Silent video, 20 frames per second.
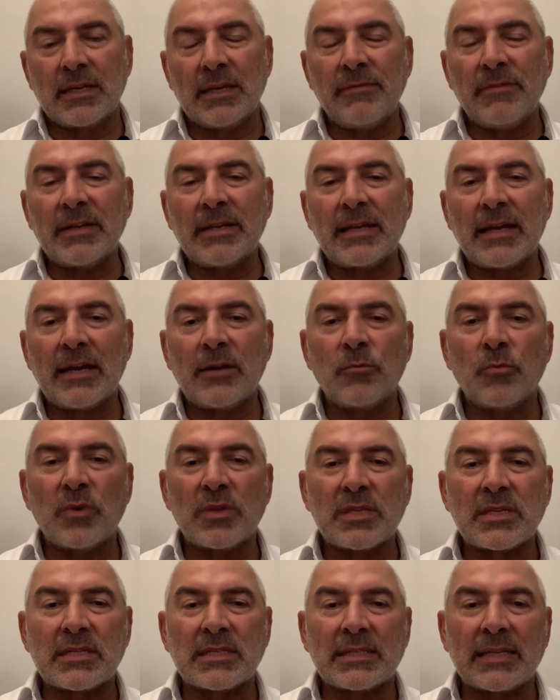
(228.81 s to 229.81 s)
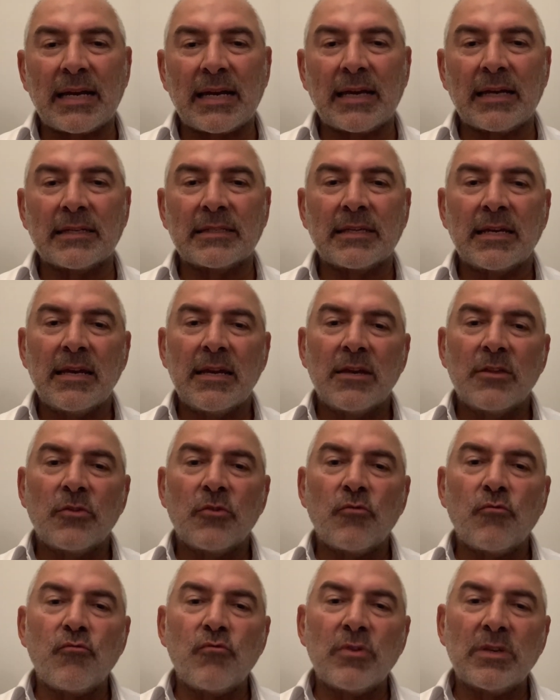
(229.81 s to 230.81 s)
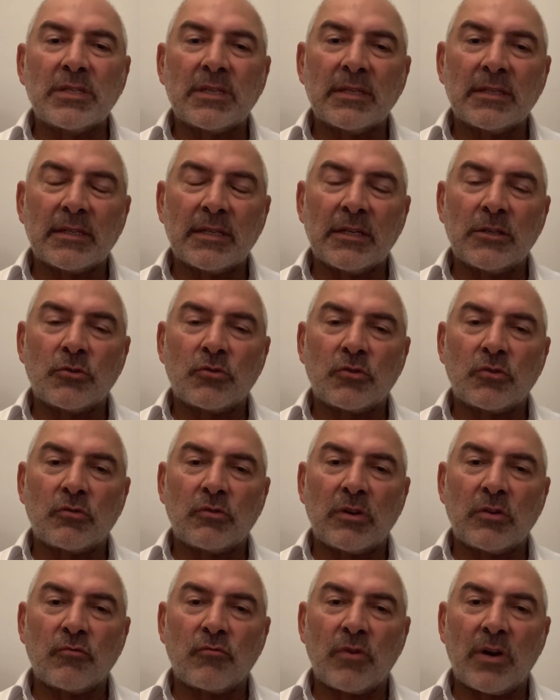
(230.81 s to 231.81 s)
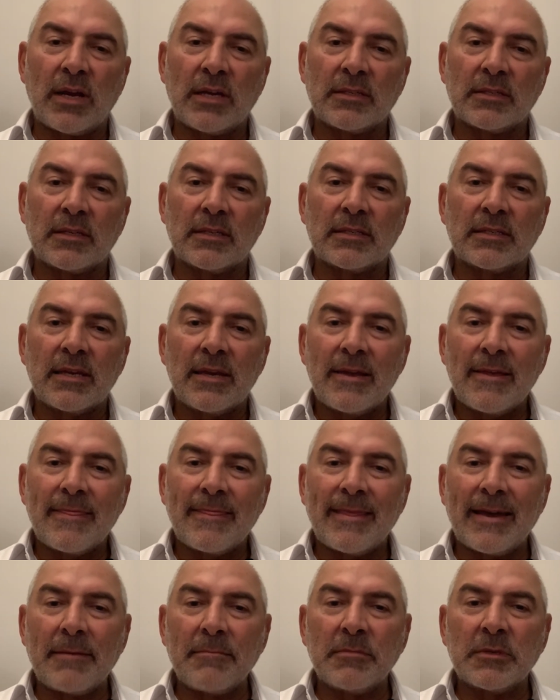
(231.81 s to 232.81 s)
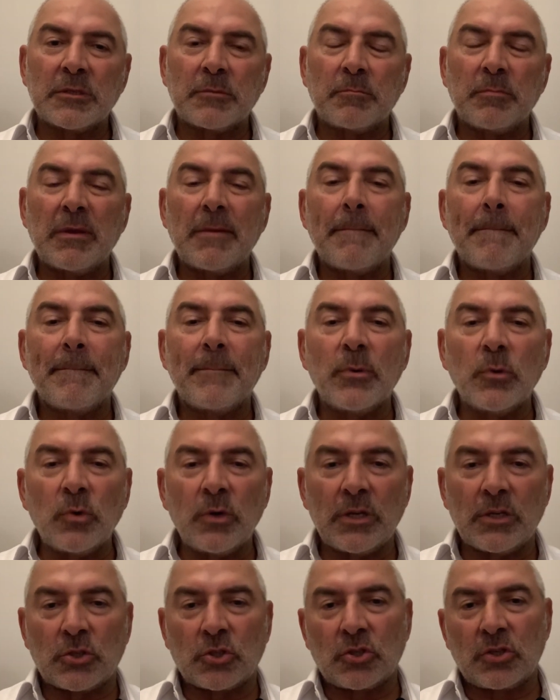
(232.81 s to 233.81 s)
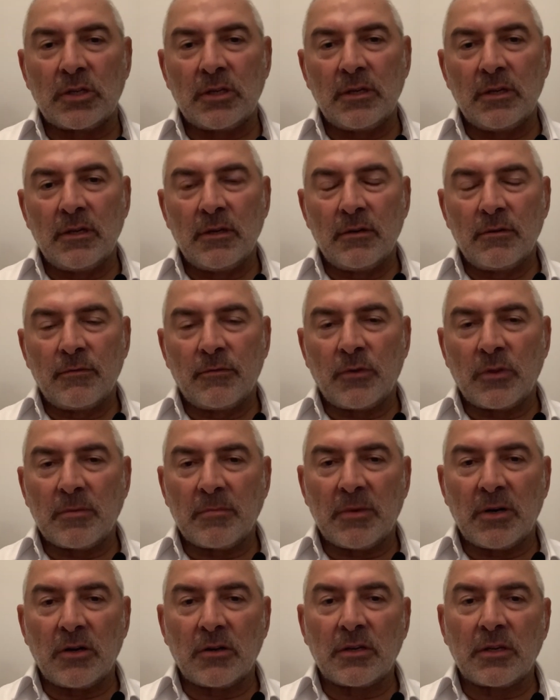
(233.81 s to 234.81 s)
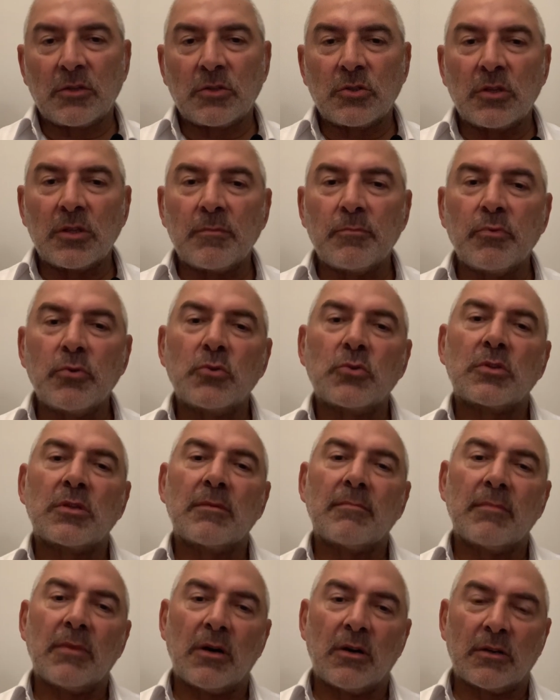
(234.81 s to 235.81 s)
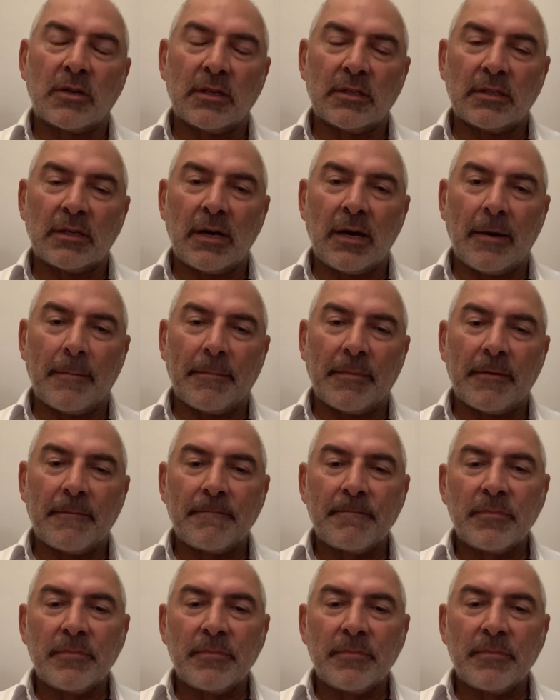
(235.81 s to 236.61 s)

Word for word: If it can withstand the recent interest rate rises, that must be bullish for the market, so they push the market up.